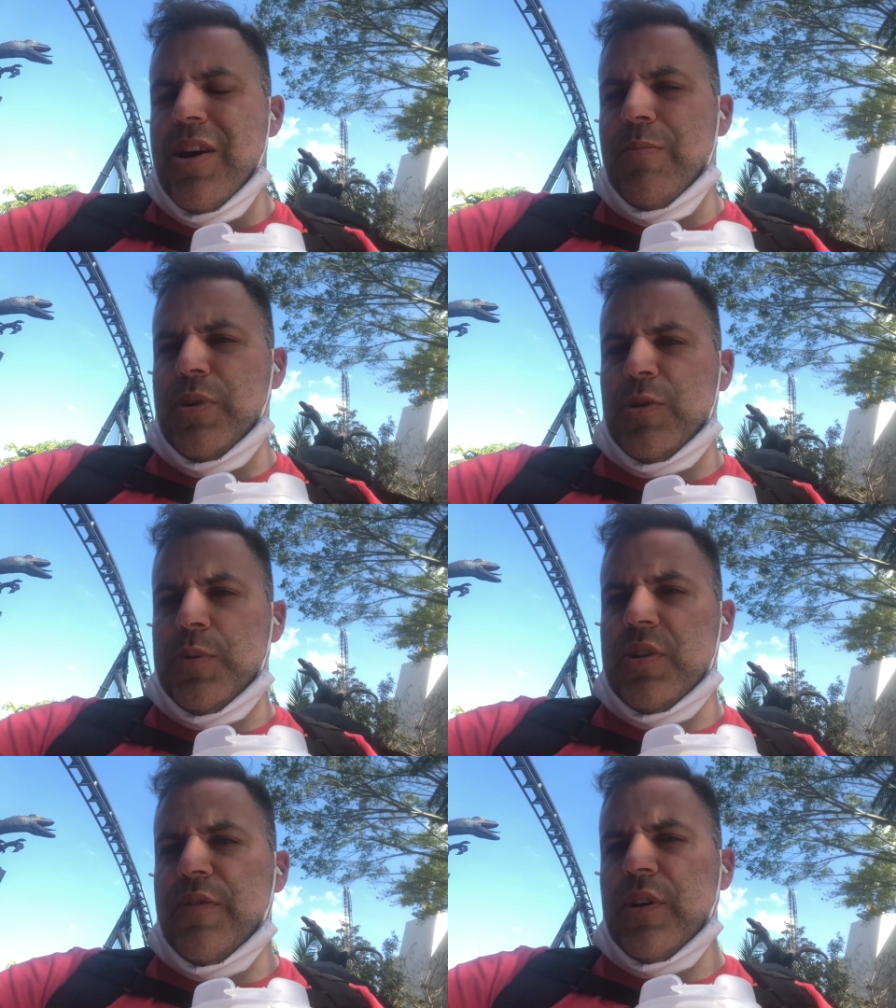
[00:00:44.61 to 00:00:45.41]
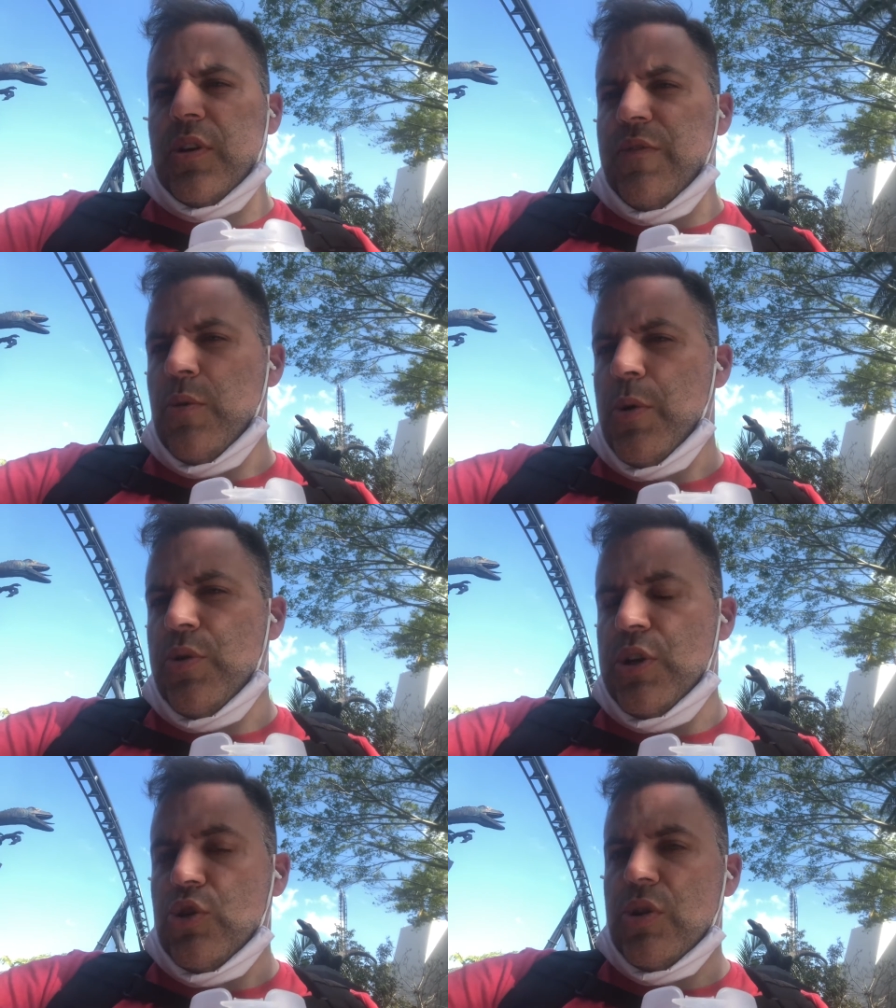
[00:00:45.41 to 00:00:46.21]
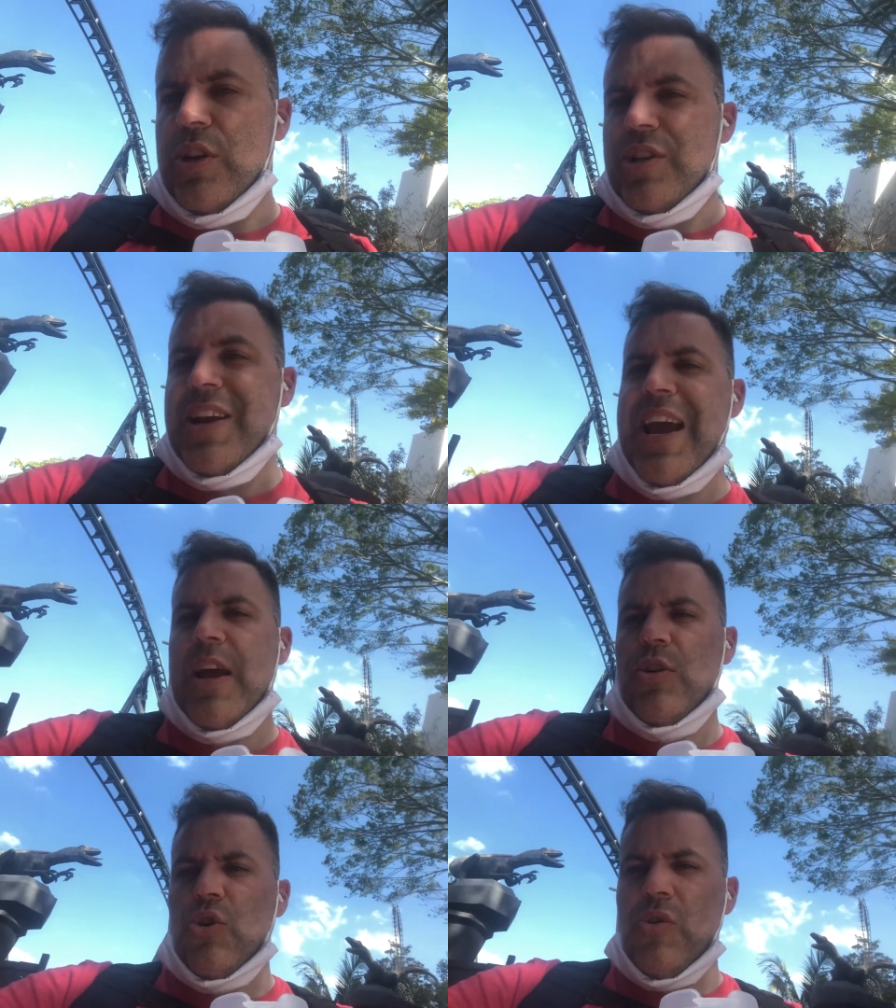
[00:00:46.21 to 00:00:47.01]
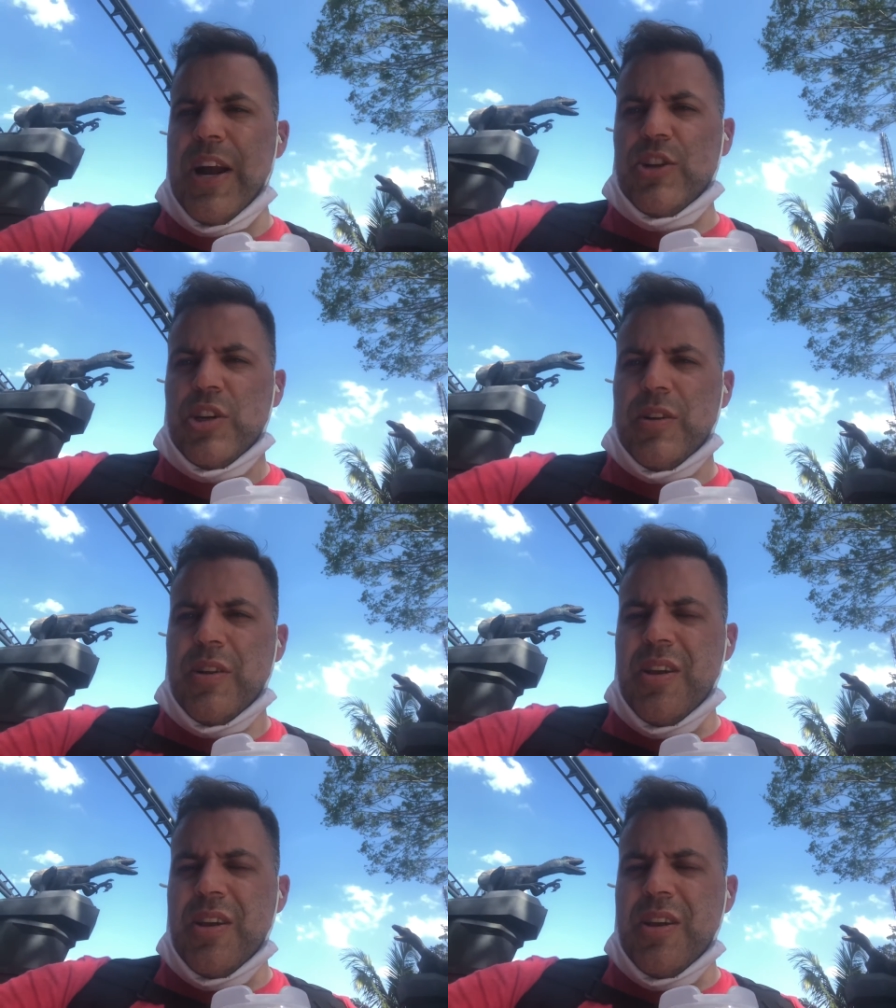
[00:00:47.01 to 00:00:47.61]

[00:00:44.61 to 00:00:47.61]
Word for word: but specifically for both instruction and correction